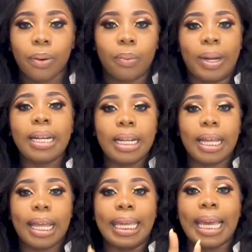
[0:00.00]
when
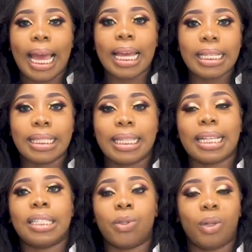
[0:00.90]
a guy
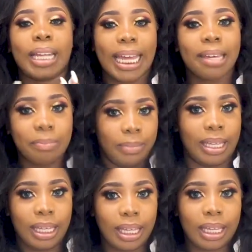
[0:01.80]
starts to like
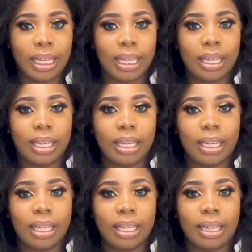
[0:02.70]
me,
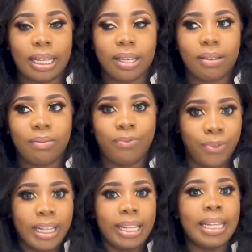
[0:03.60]
like
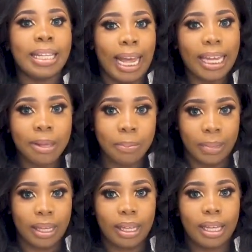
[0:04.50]
really like
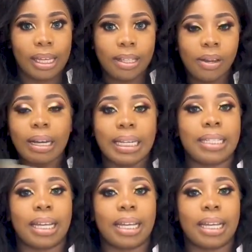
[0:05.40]
me, his ugly